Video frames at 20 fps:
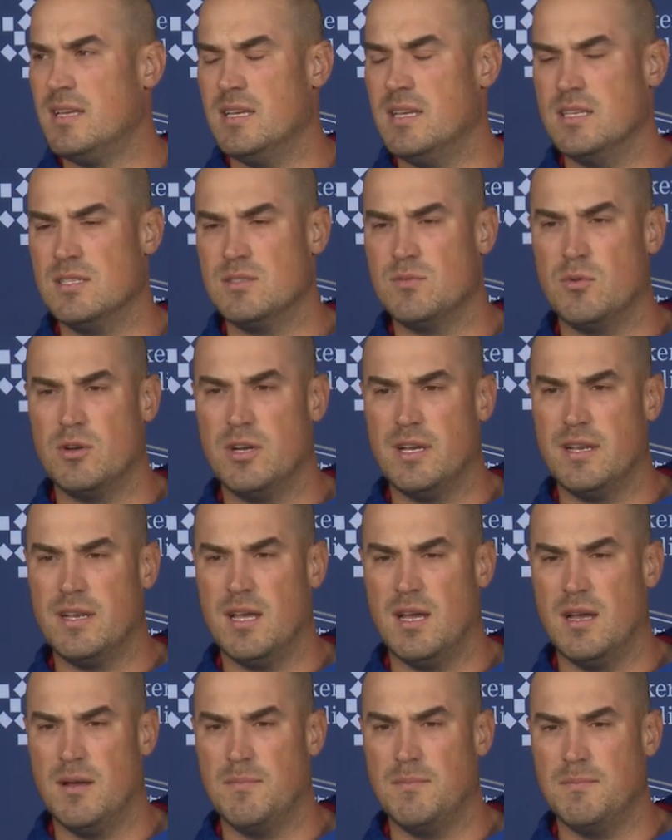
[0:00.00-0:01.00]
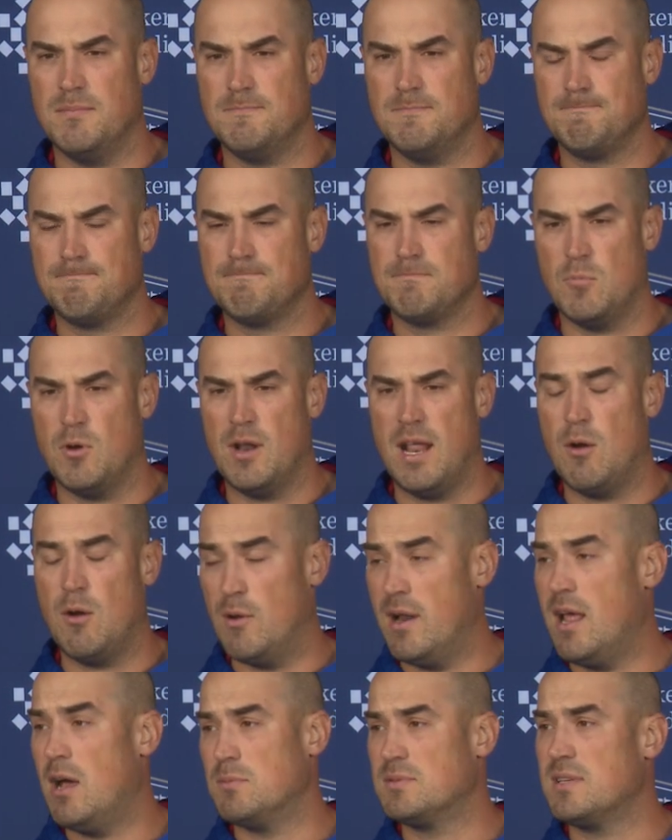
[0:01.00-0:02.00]
is what um, what
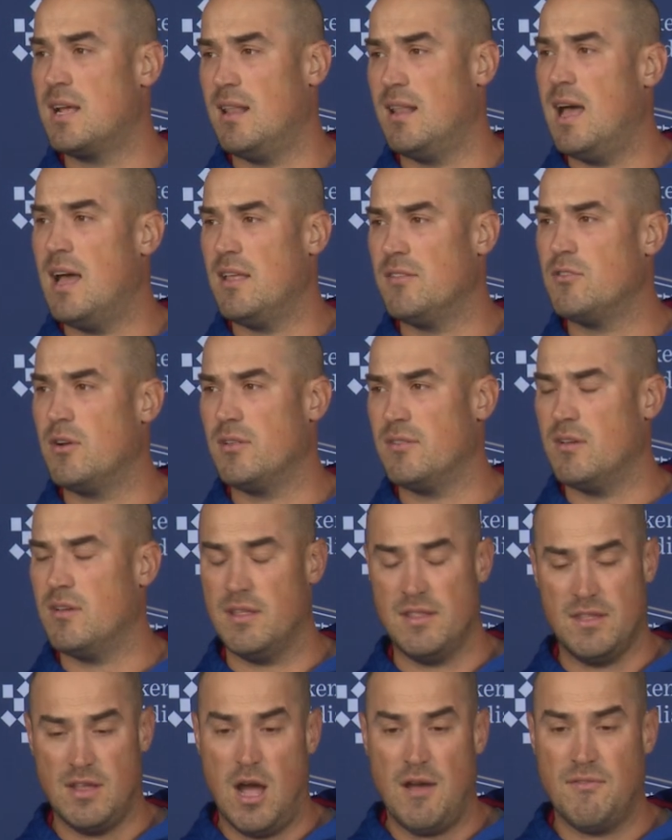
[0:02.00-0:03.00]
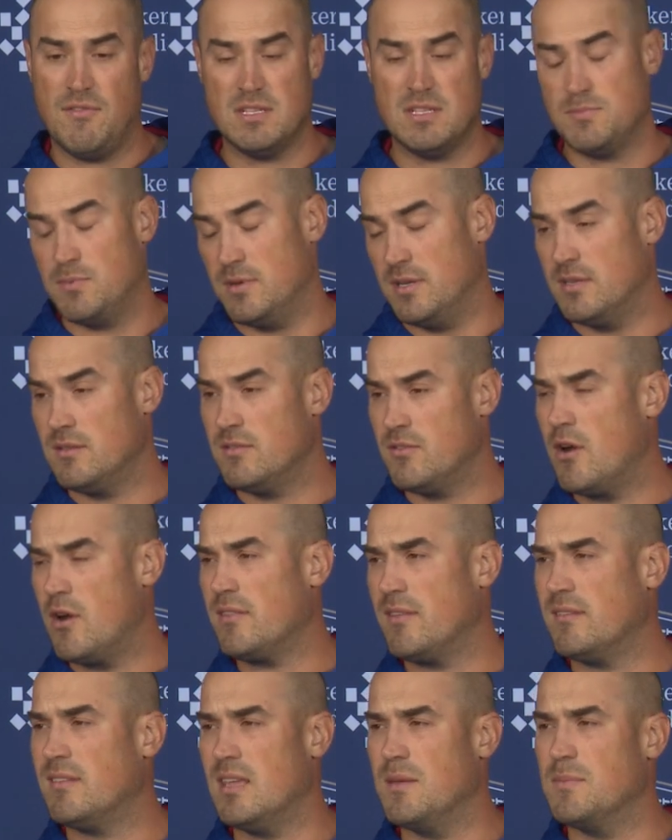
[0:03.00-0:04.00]
what helps out a lot throughout the, in the offense, but
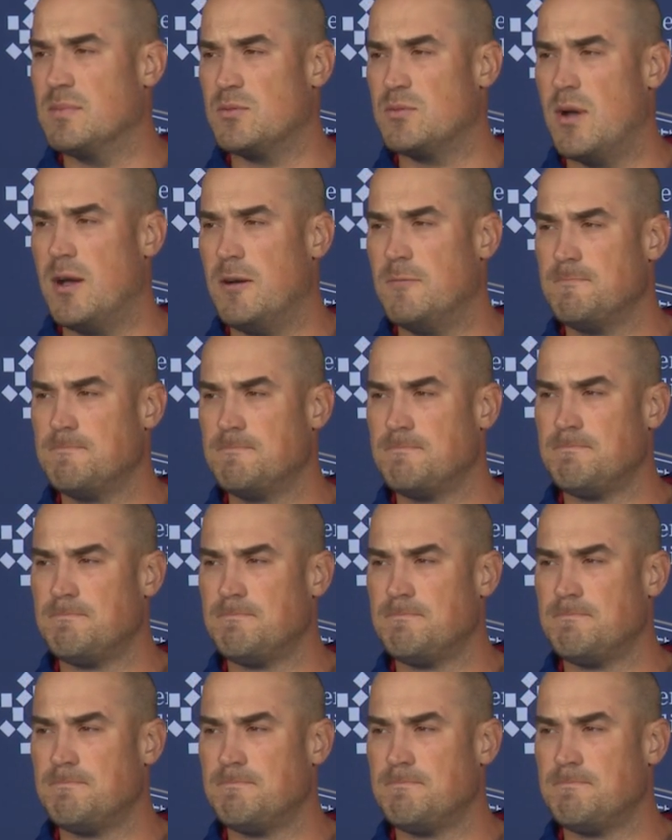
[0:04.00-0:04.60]
throughout the team as well.